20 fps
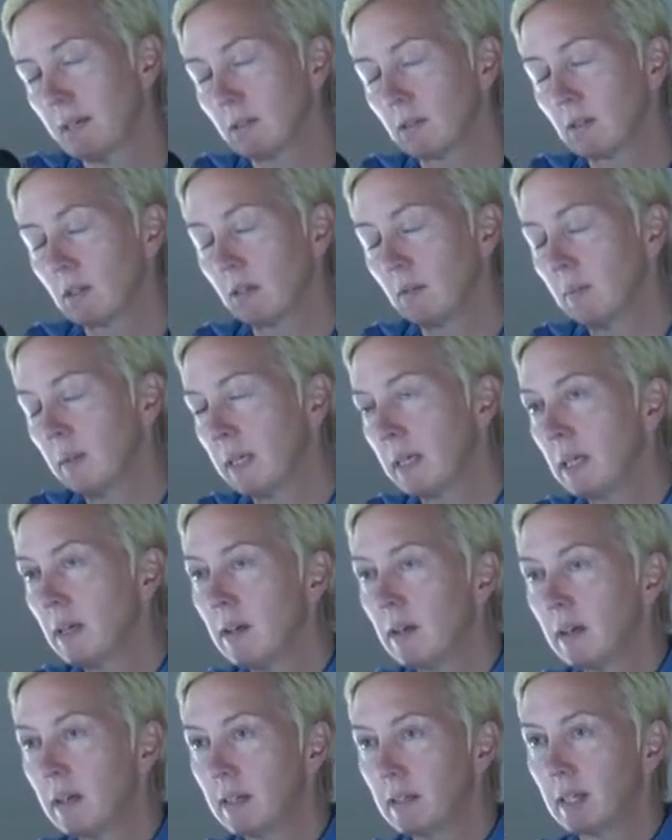out to my
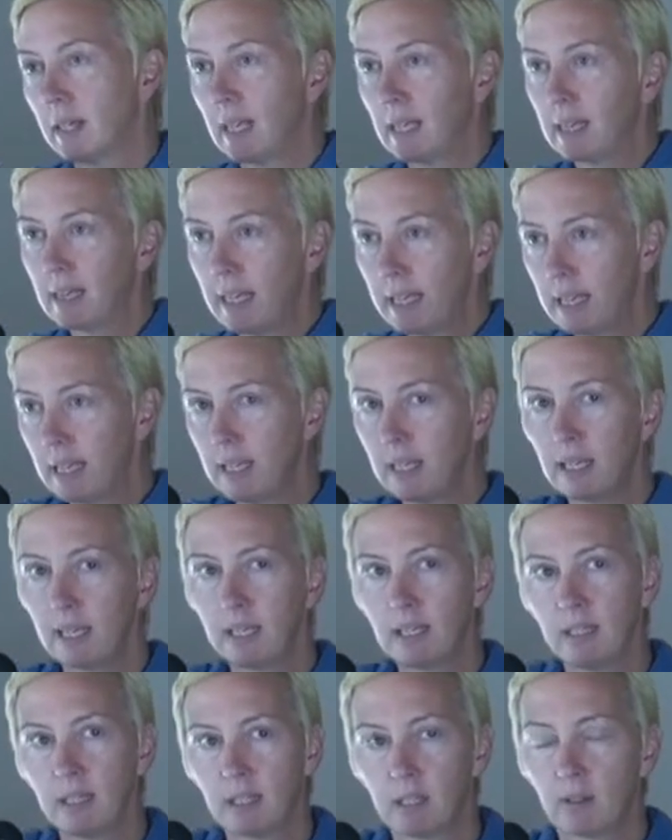yard, and I lay
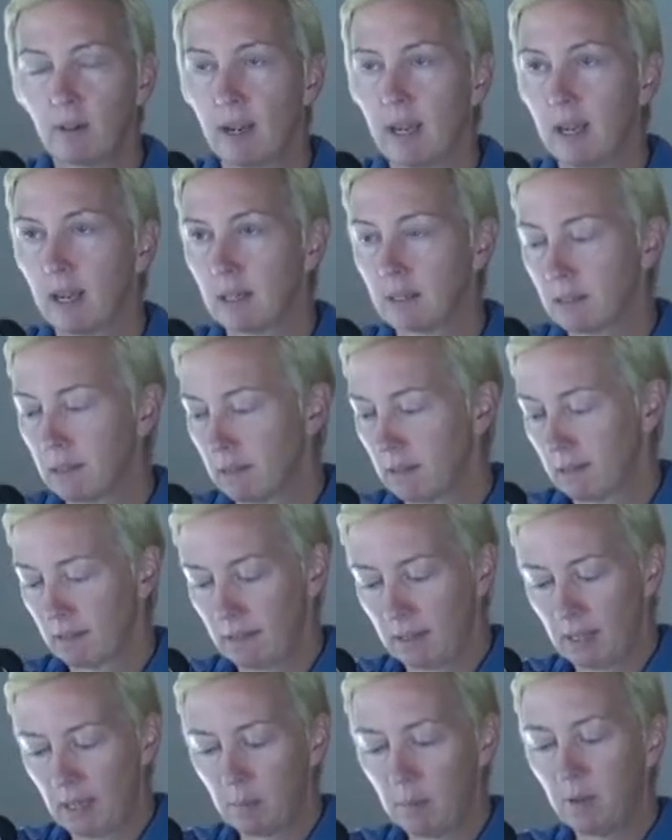in the grass.
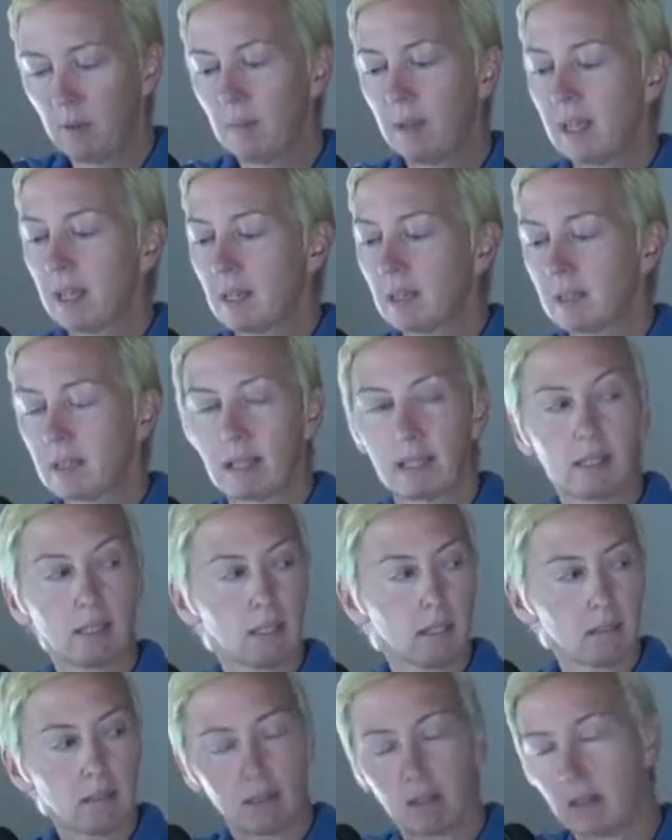And I put my hands like
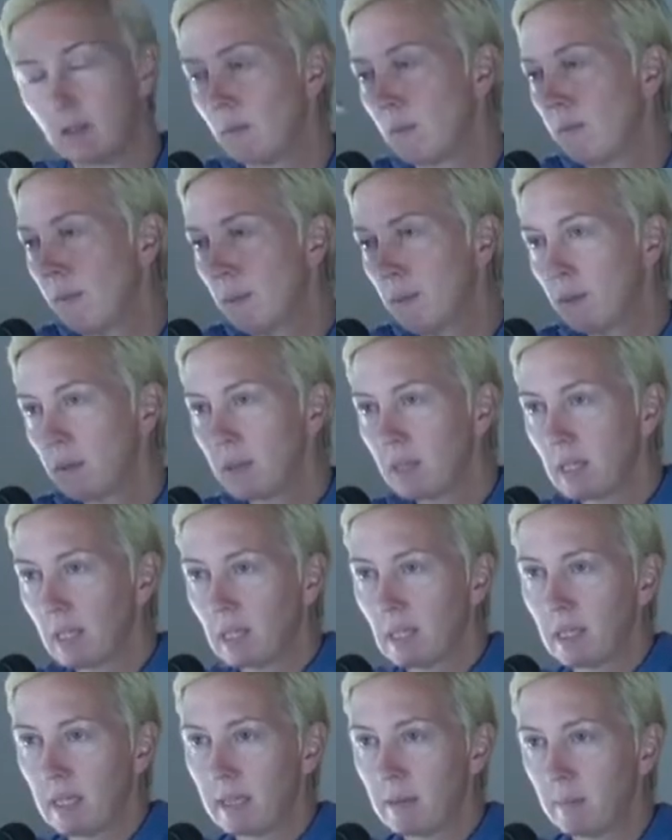this, and I remember
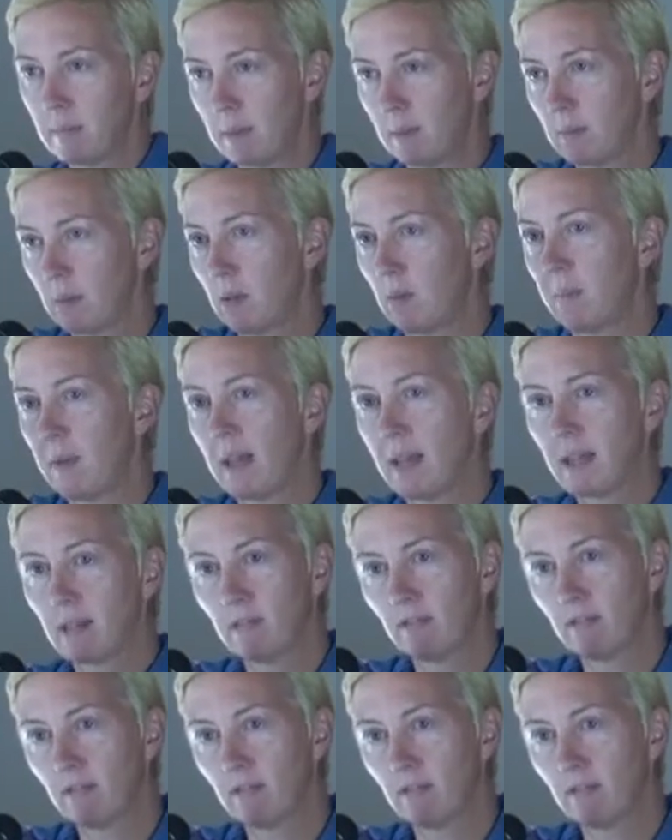seeing a light beam go back